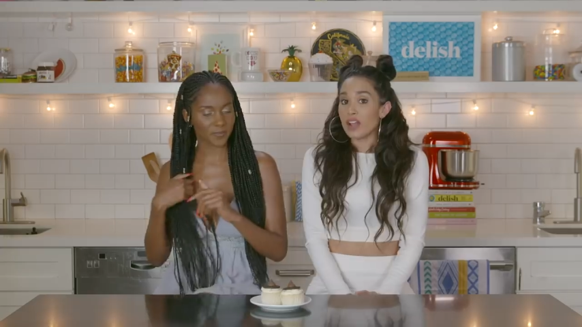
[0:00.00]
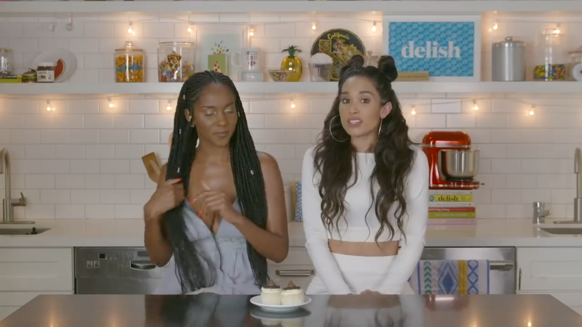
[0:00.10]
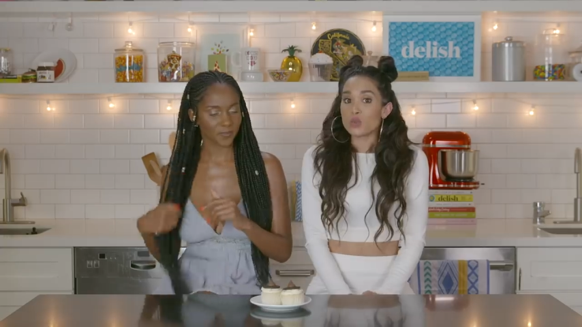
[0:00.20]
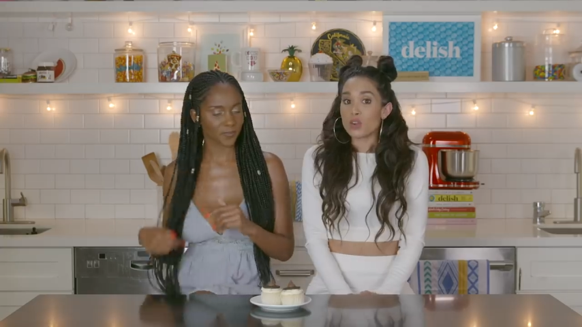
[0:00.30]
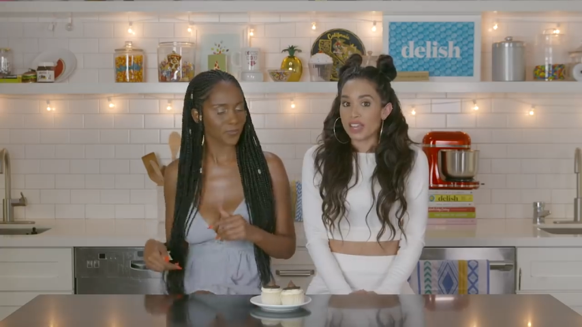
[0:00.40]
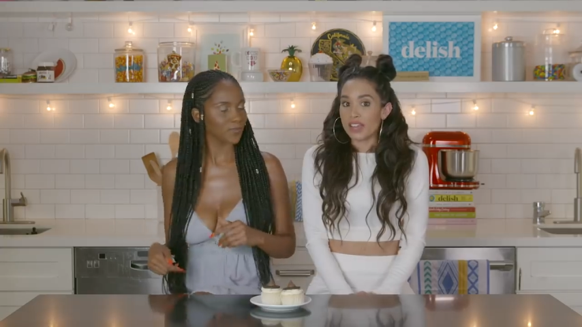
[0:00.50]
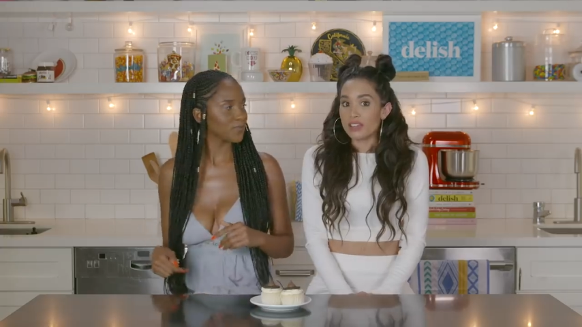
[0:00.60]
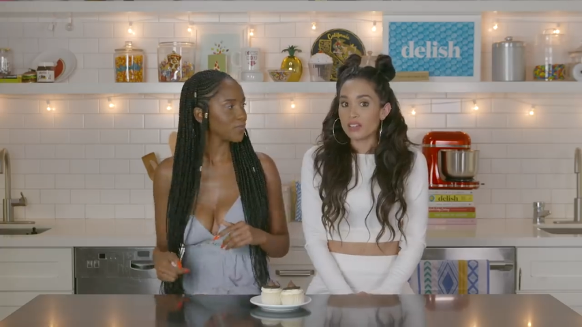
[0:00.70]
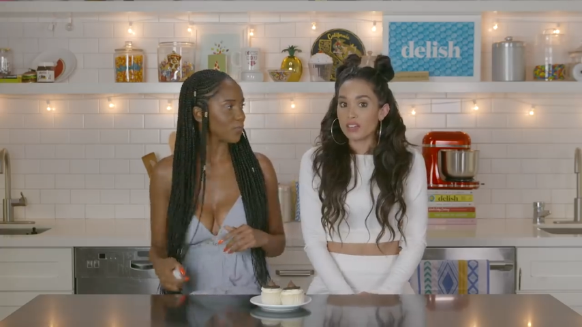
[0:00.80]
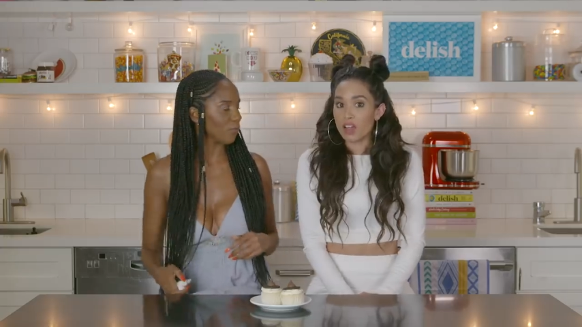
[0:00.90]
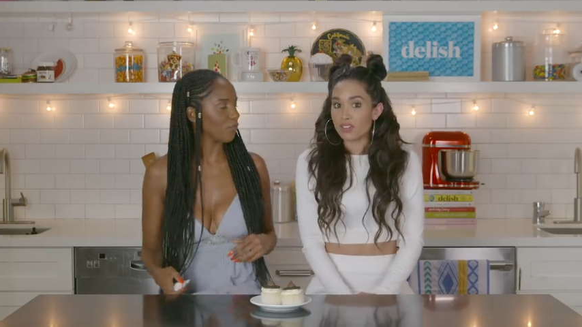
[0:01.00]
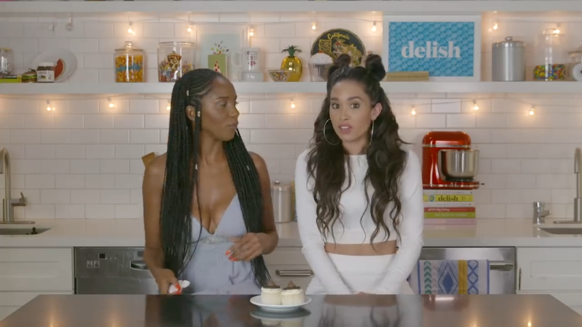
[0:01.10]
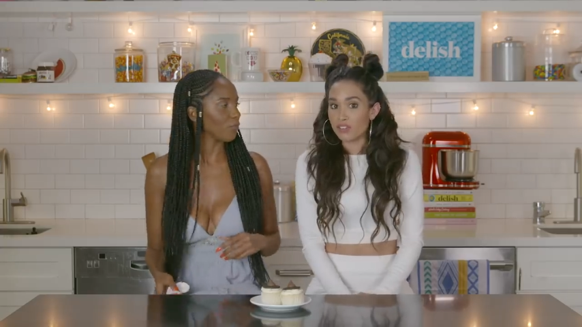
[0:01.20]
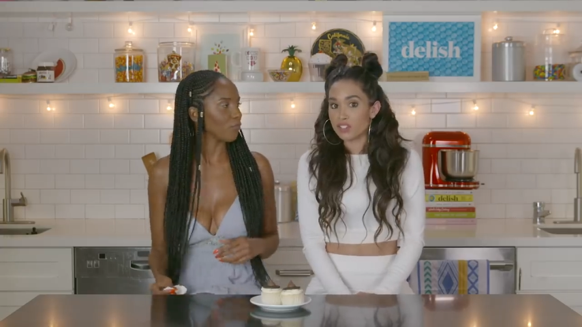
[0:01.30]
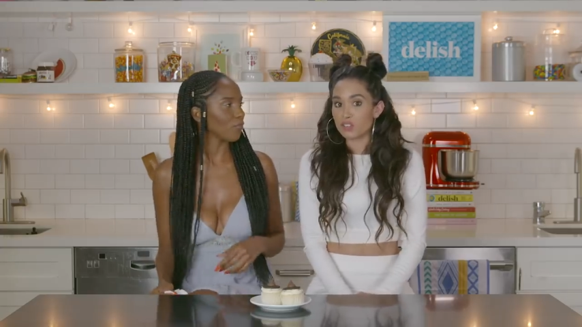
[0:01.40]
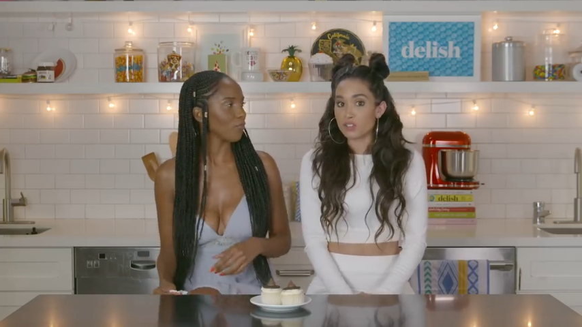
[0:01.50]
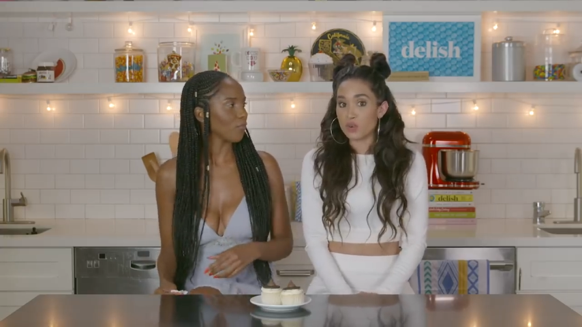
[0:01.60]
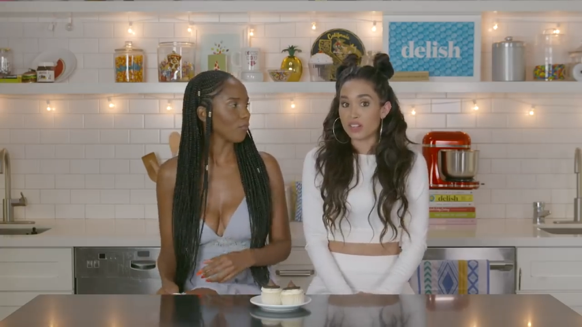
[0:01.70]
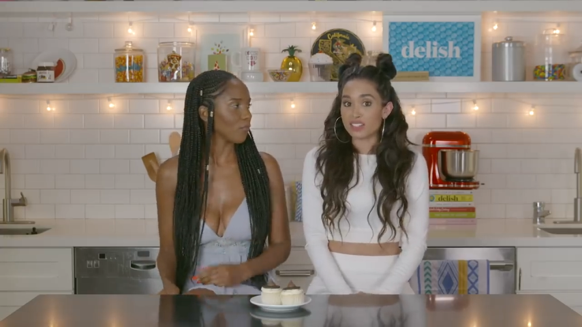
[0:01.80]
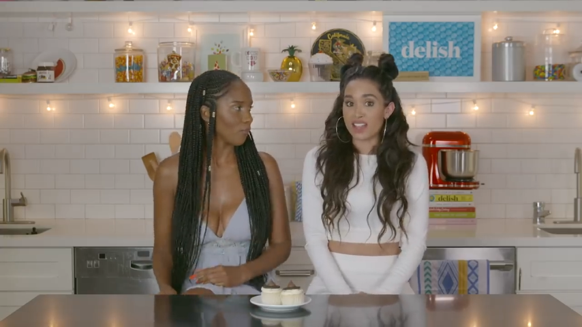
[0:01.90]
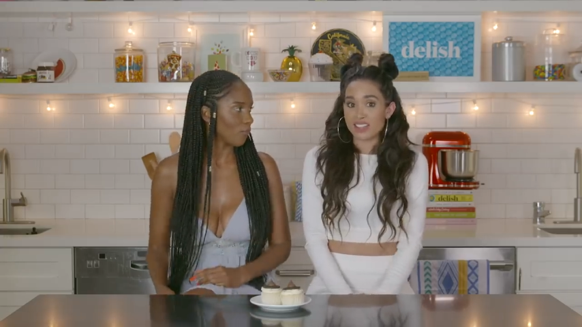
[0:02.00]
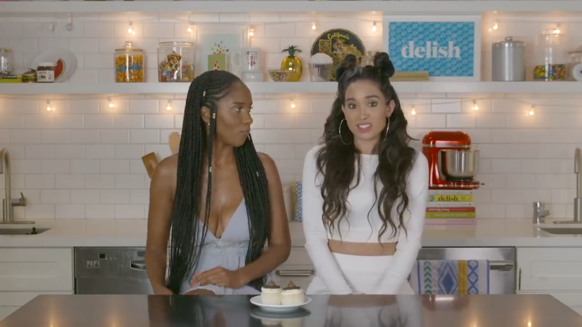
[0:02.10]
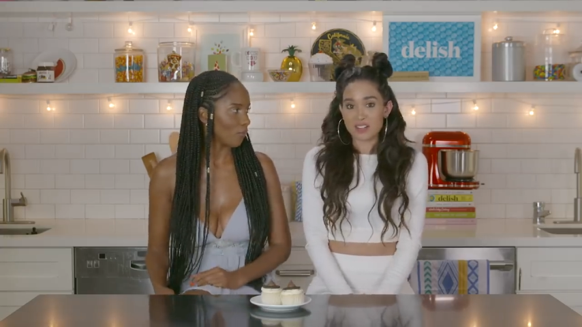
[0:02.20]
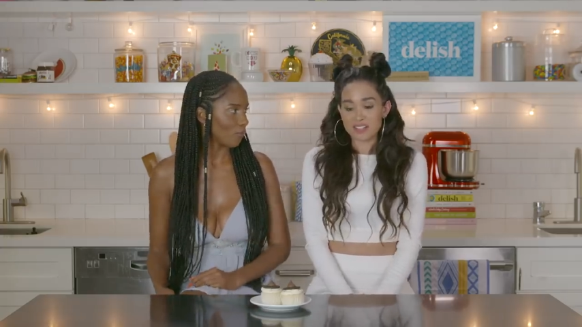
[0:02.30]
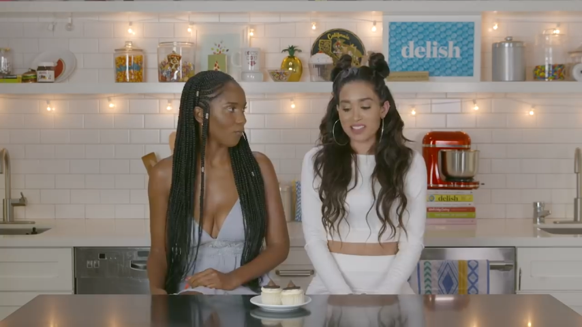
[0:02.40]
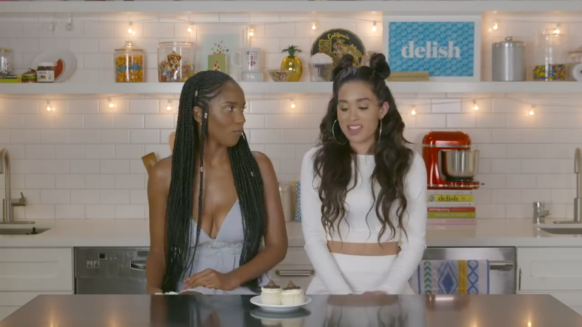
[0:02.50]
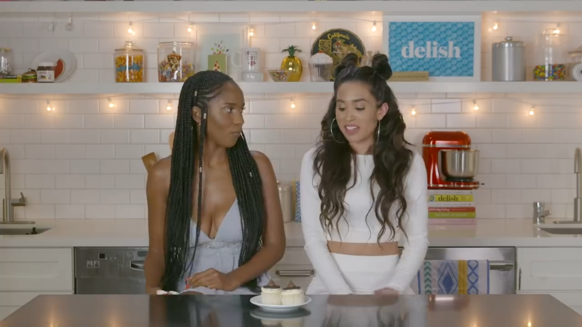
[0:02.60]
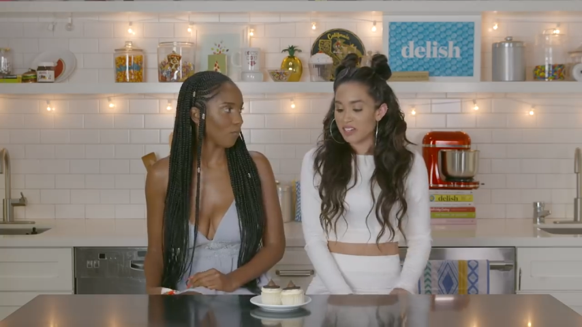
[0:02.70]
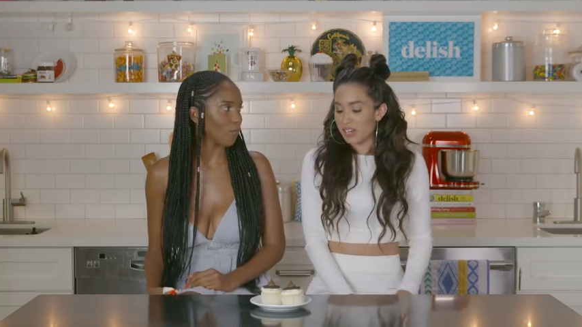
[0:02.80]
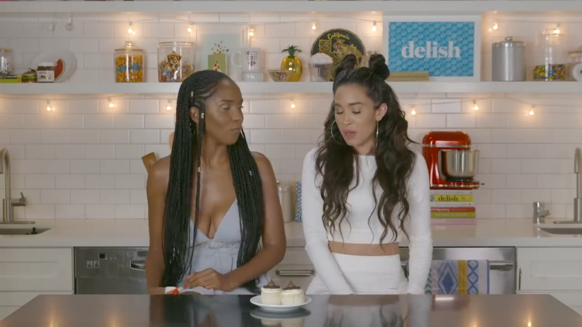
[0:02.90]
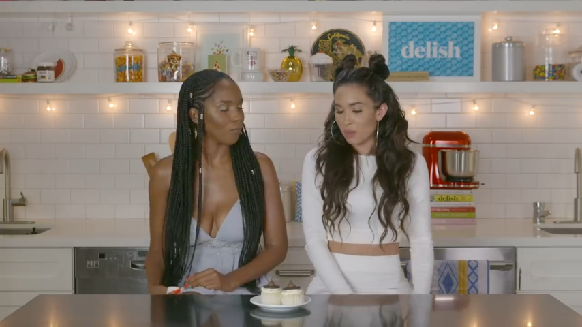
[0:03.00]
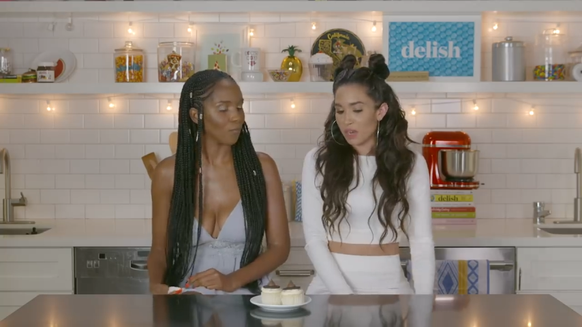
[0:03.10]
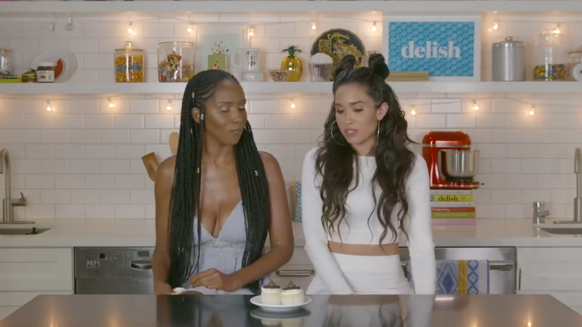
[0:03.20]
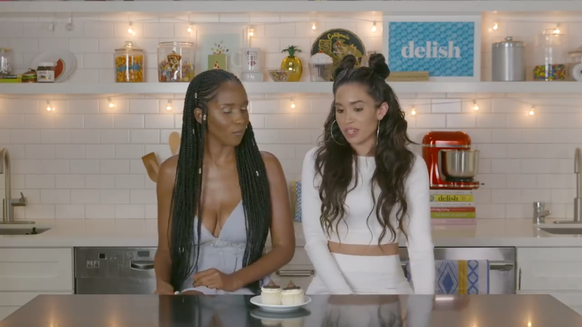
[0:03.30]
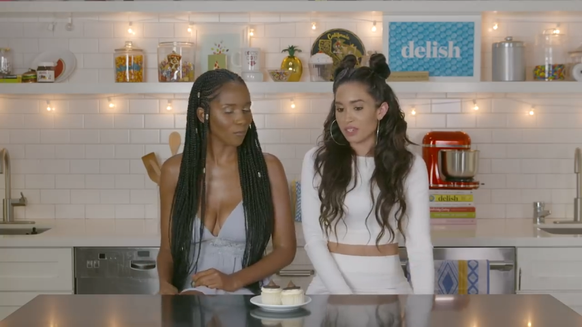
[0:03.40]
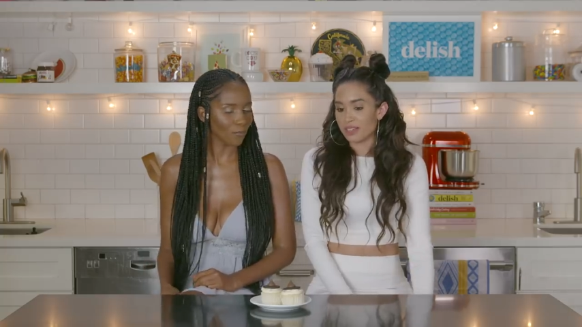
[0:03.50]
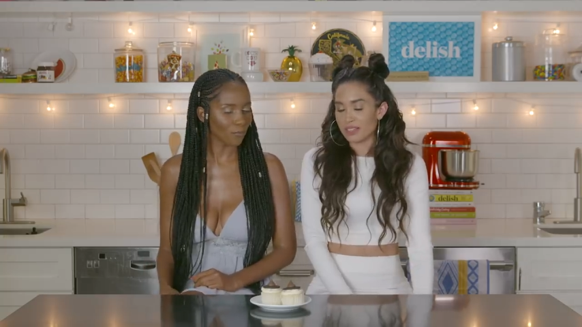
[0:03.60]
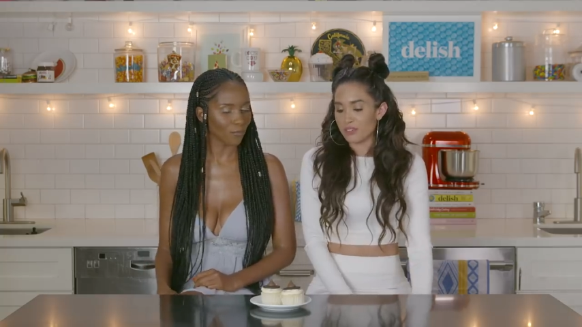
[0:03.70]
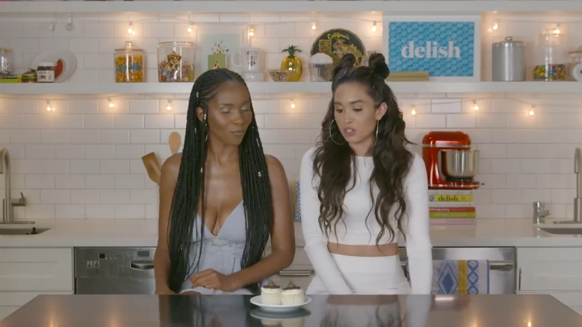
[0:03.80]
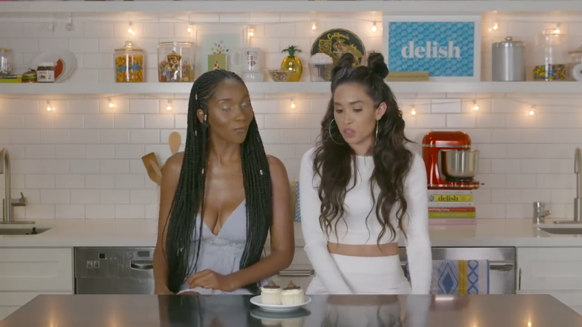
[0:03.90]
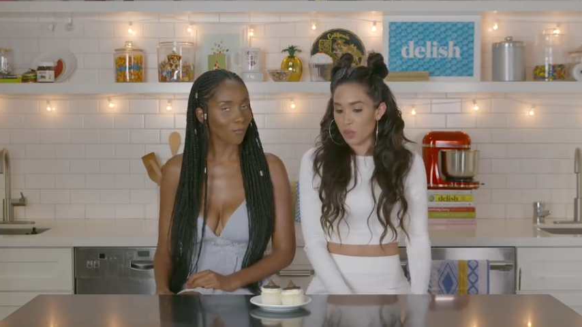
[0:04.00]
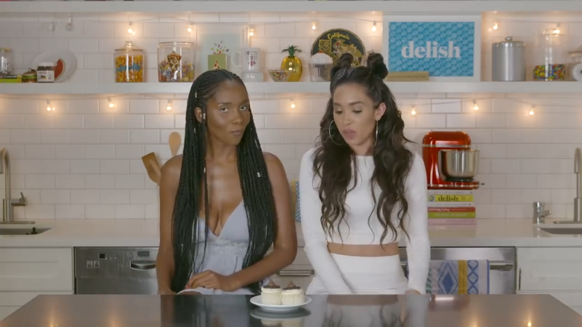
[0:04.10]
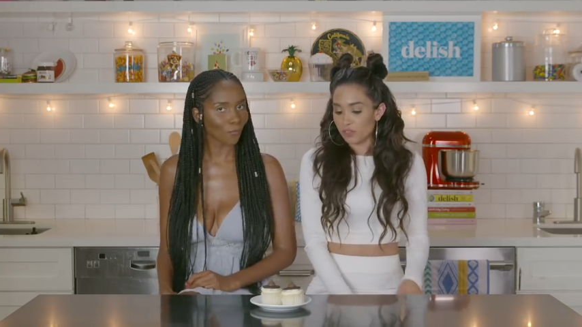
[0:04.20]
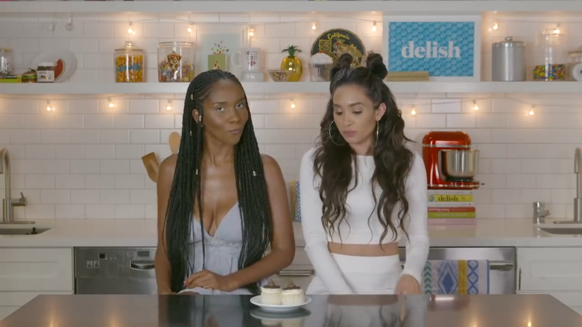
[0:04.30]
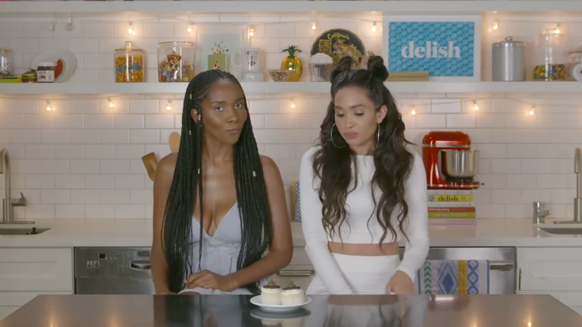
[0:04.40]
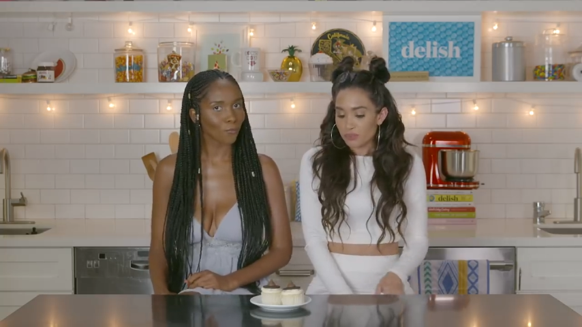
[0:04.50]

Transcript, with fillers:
Speaker 1: I got sorted mm -hmm. on the official sorting test online mm -hmm. um, when I was like 11 or 12.